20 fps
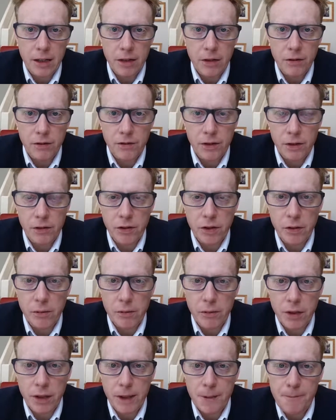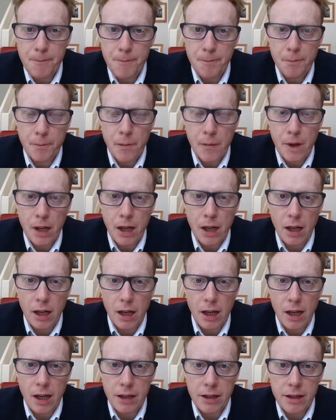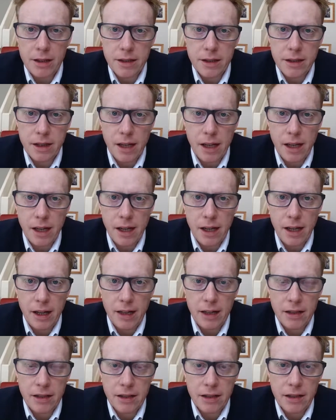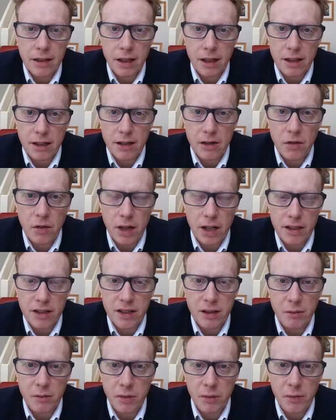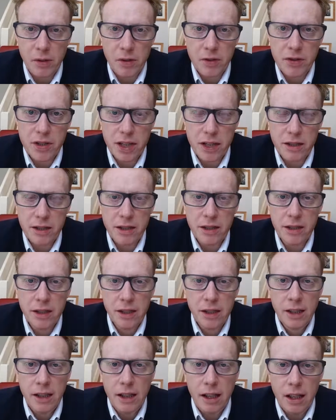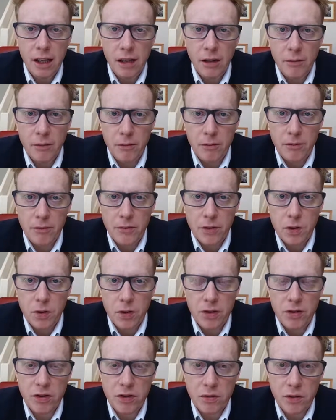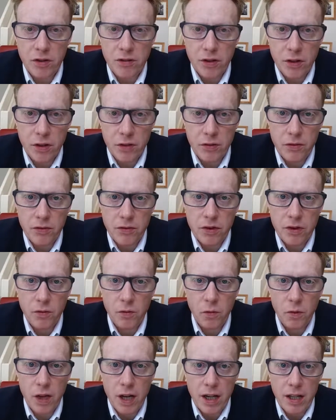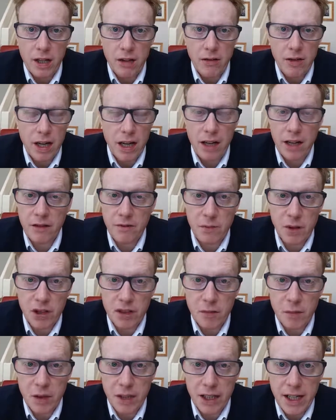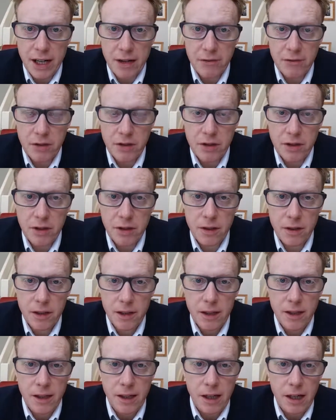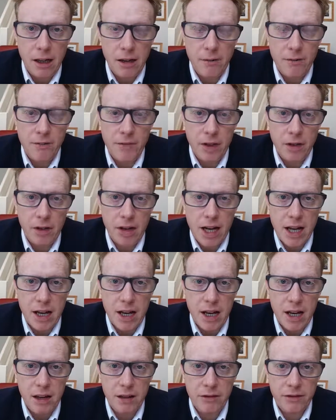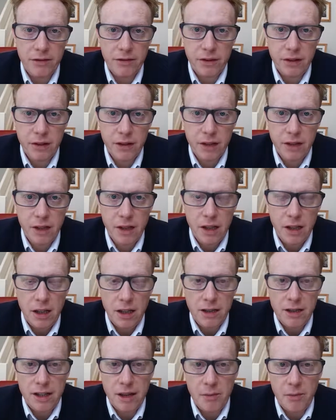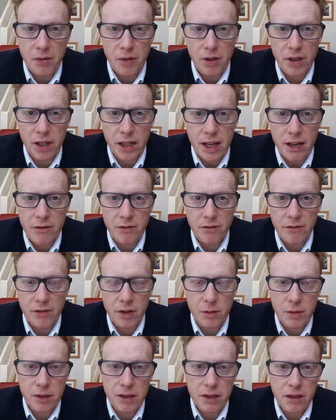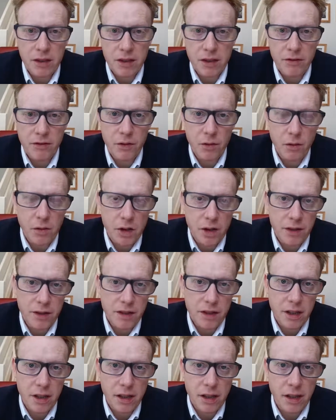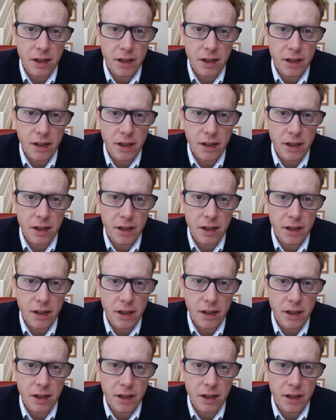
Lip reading: your phone number, and it's quite a simple process. Twitter is one of those where you can have multiple accounts. You can have a separate account for your business if you want.